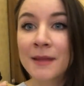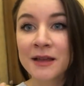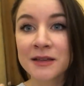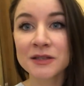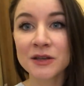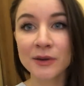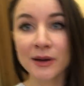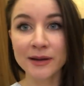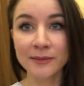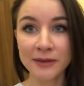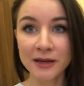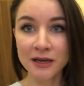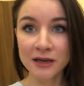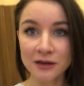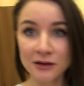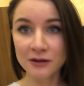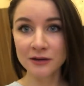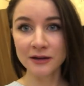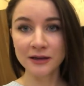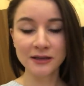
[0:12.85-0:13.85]
so I'm
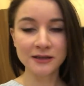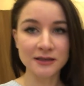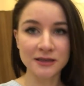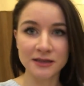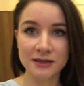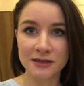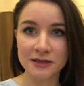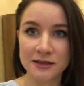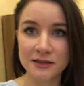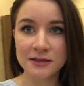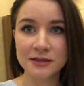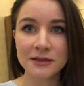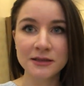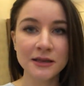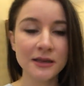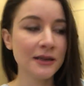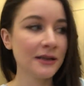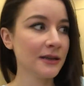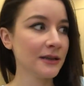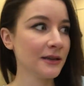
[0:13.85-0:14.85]
here. It is
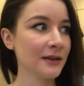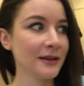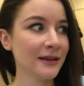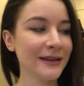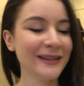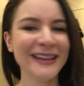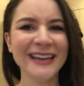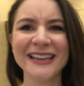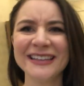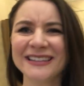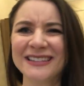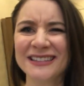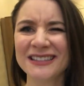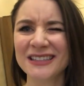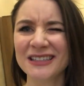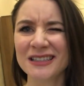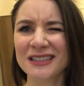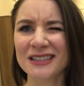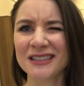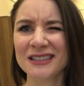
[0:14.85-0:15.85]
like
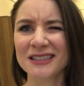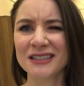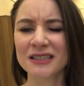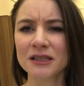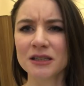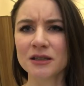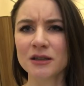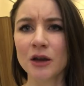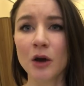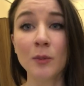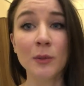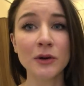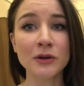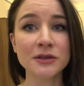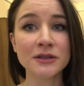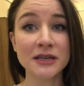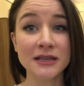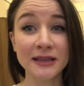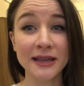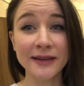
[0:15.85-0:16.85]

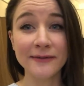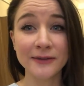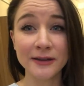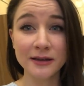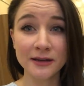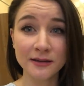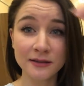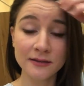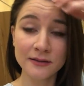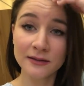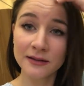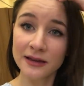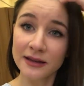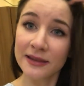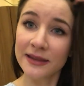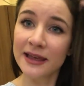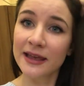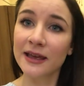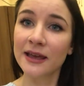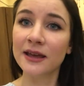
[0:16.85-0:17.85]
almost 11
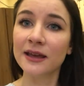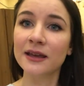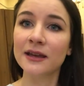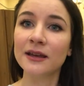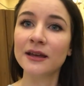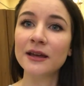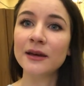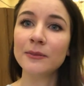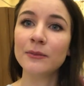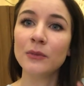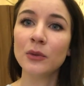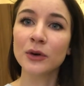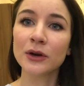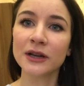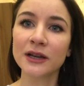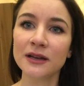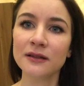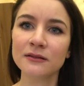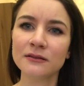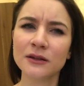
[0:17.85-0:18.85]
in the
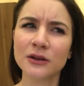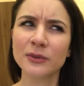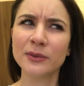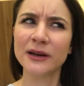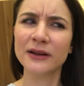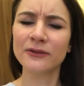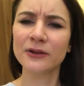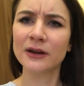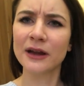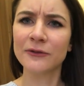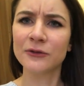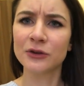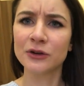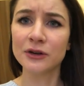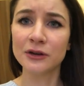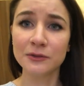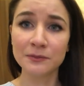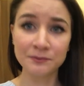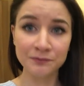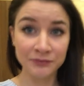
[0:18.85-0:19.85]
morning or whatever,
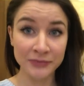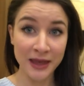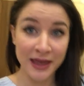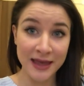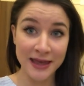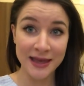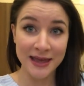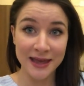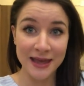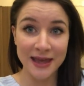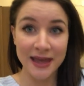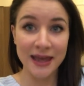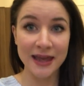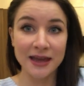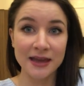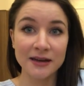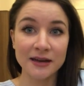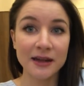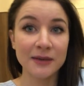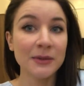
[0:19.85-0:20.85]
afternoon.
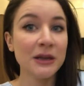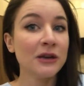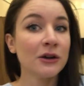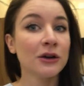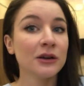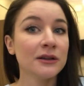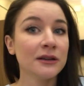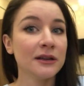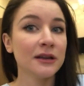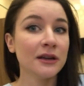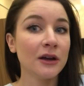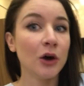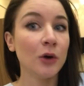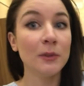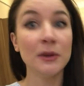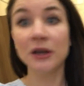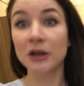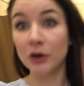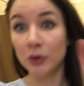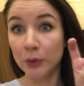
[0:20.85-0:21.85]
And I'm currently
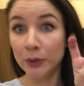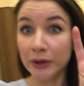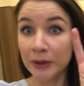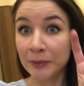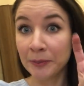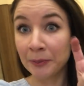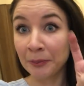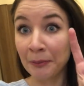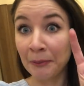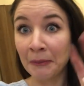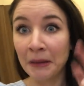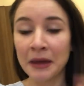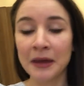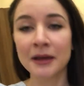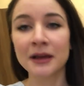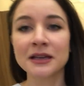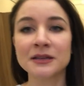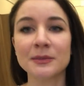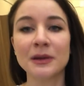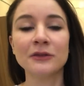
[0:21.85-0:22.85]
home alone
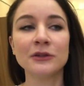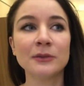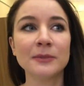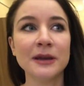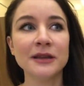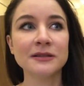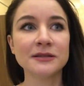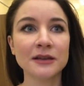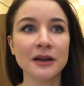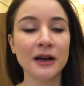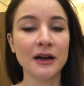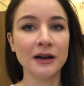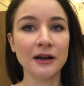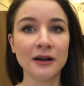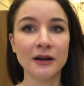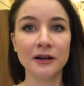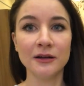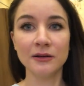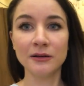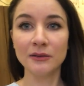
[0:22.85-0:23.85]
because my roommates
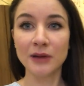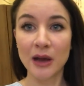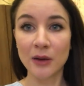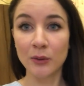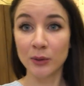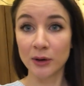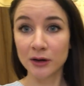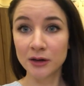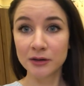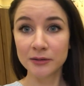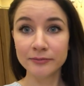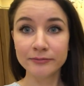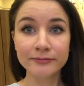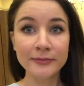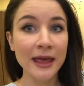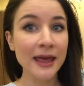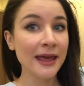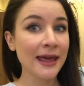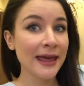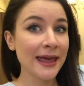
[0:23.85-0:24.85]
are at work.
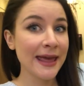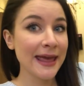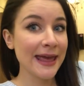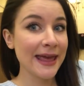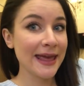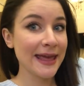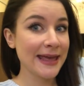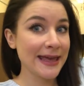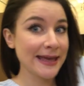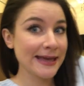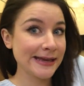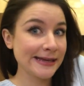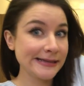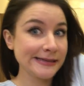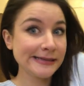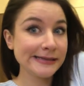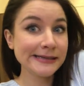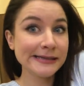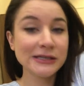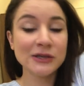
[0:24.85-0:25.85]

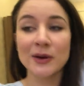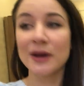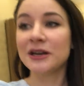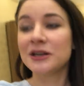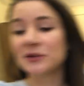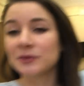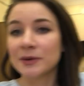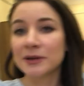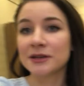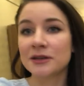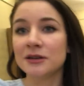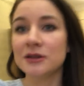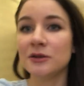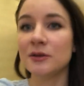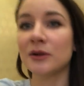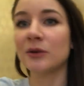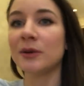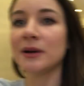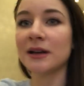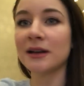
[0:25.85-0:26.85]
And so I just wanted to do
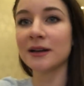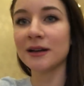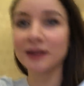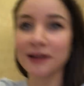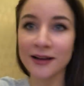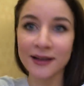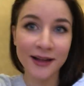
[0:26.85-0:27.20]
a quick